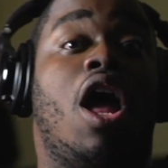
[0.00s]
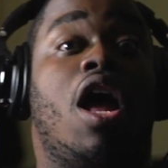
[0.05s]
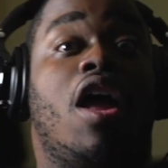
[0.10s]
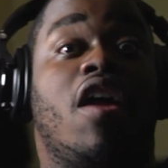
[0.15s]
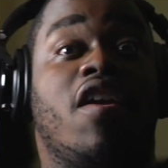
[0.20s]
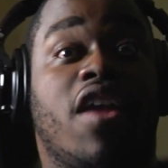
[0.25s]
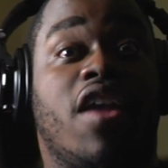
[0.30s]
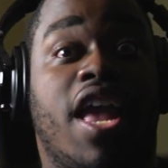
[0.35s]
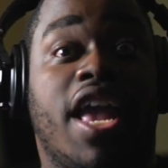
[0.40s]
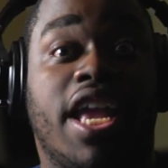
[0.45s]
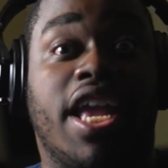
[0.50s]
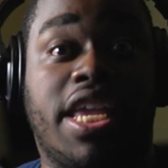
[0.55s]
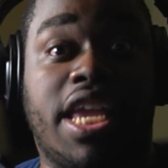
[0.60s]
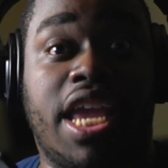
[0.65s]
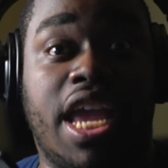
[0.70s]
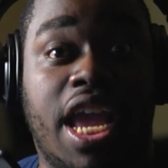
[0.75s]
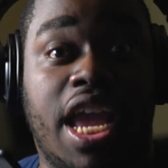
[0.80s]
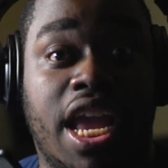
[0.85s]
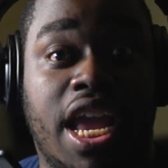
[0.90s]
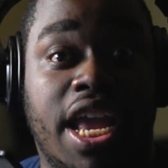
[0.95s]
it
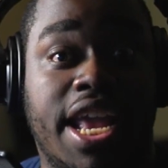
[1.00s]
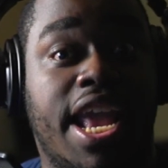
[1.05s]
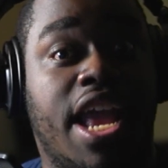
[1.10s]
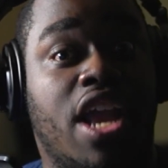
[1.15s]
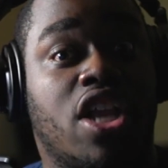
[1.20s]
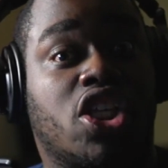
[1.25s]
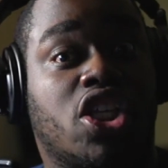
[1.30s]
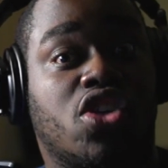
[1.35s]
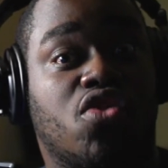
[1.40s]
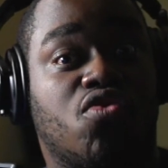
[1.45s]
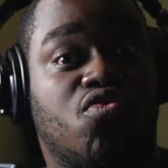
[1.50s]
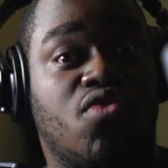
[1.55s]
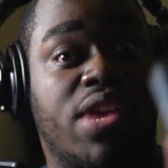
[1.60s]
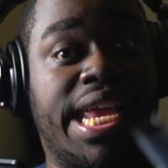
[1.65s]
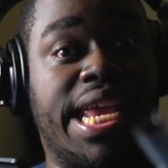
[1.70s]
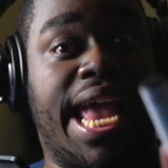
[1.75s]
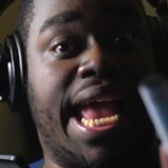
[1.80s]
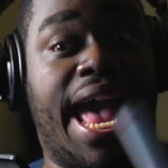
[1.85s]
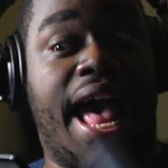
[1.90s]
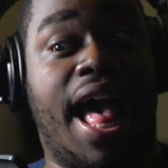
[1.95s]
can't, it's a
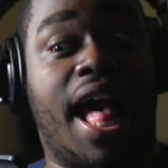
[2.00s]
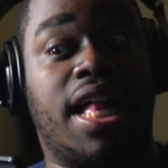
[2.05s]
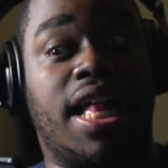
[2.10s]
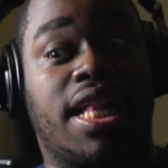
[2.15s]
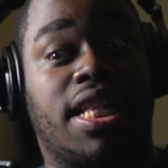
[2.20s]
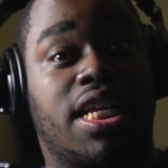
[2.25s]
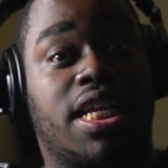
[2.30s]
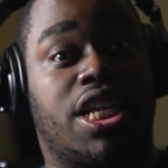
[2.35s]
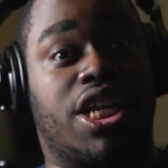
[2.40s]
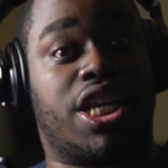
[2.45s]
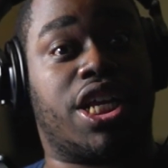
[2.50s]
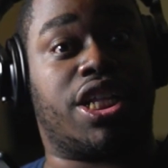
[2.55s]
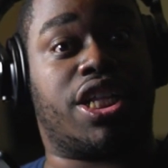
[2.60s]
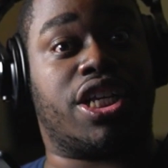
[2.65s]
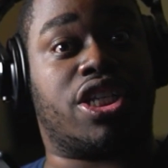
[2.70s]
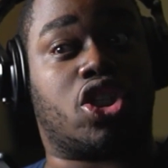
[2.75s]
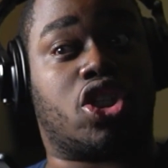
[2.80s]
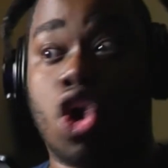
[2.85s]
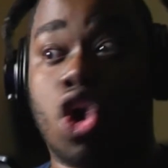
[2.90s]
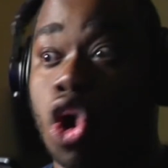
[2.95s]
reality, this,
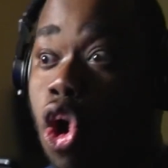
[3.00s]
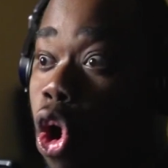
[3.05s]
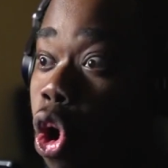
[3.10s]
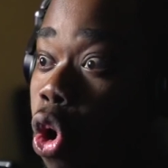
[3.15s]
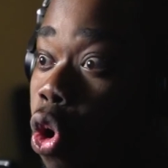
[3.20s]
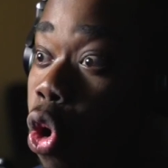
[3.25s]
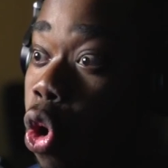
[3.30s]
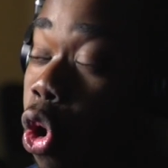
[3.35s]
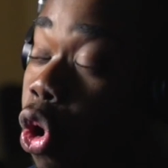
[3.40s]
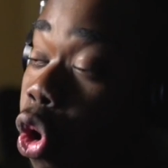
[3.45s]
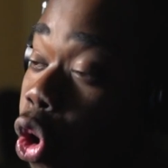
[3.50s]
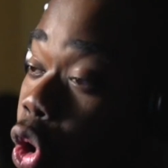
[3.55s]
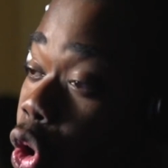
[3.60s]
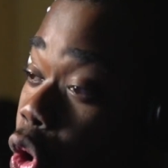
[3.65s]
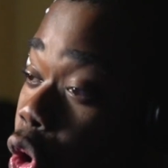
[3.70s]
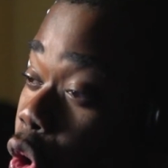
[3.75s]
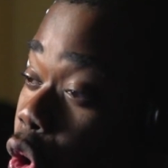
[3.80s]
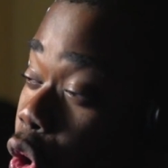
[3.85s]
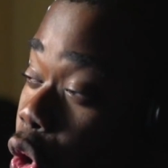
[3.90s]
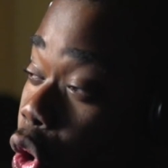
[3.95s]

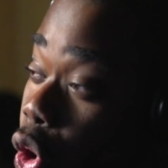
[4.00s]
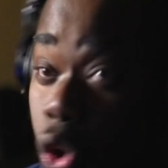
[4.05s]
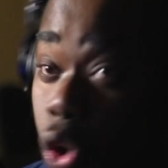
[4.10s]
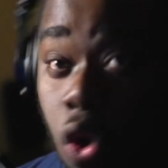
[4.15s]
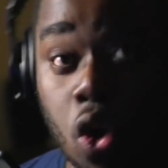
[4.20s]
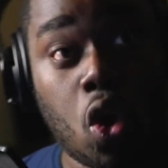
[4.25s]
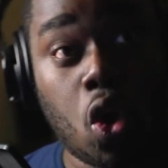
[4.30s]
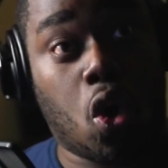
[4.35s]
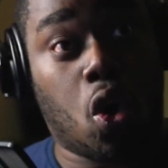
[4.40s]
but